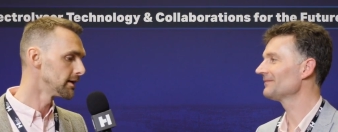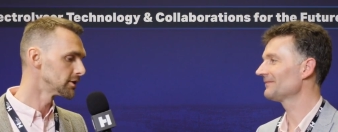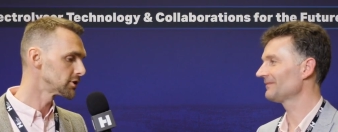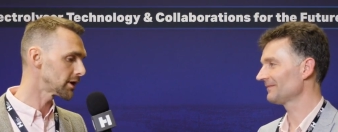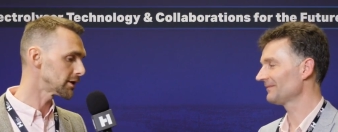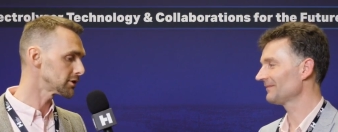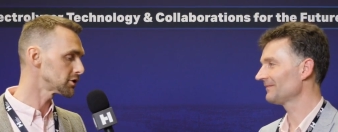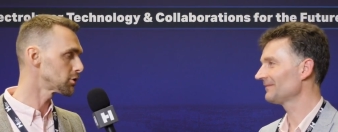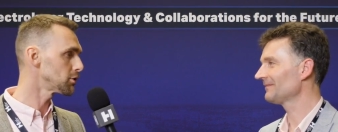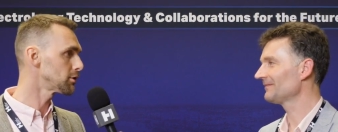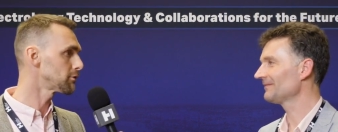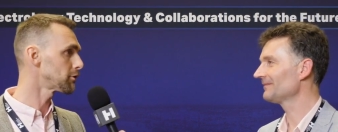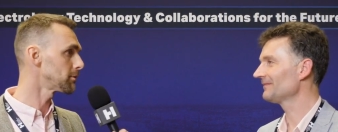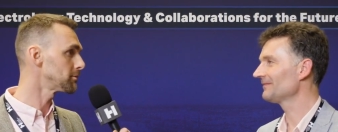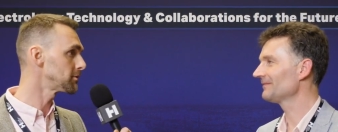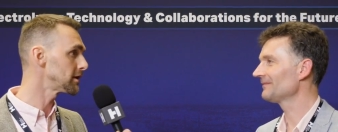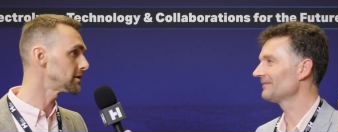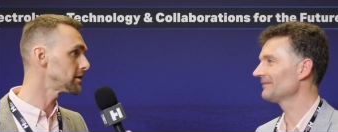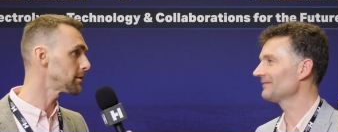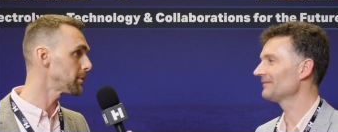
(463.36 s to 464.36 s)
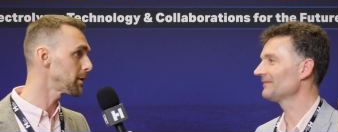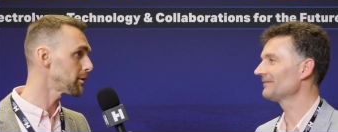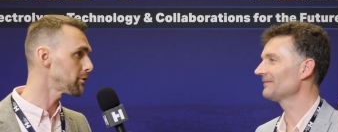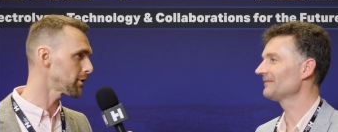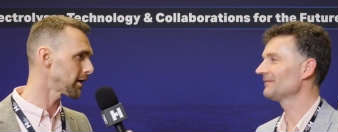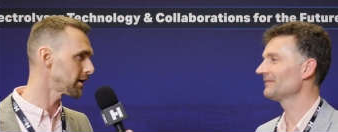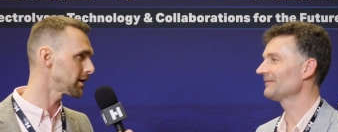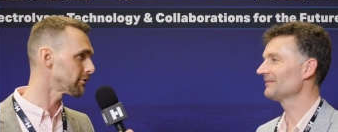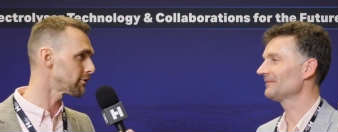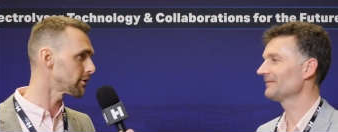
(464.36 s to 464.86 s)
Speaker 1: Charles Cooke from TTP,
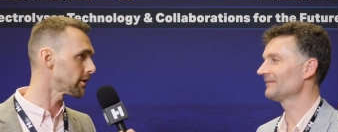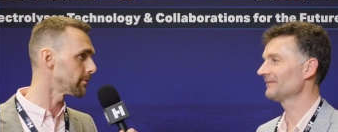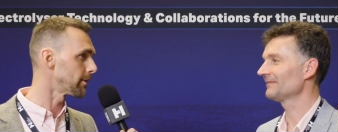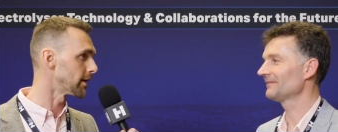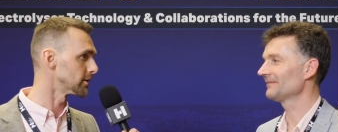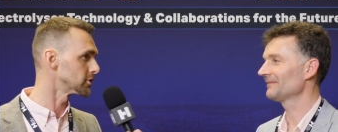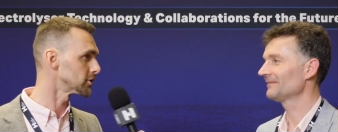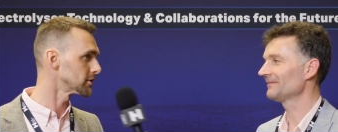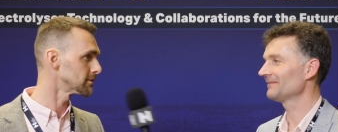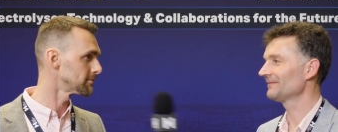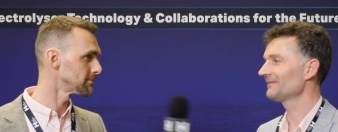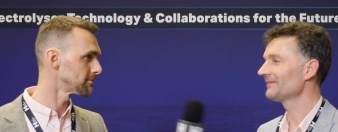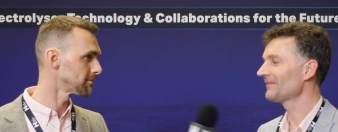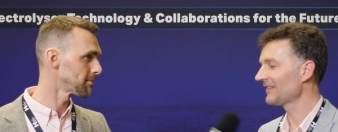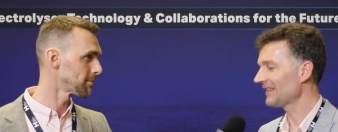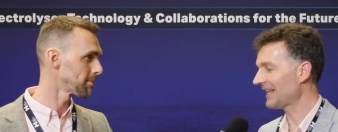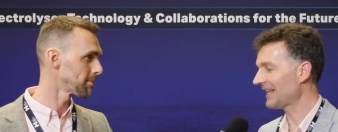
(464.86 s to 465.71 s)
thank you very much.